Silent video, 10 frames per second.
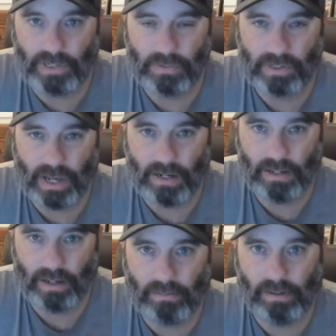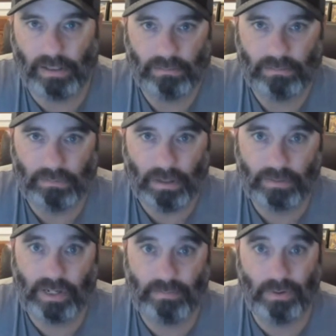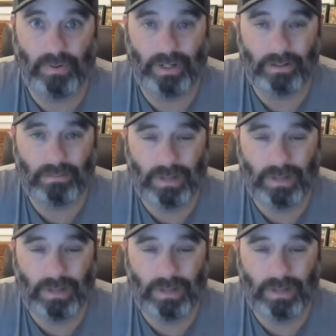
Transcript: He was kind of well, I'll just keep doing it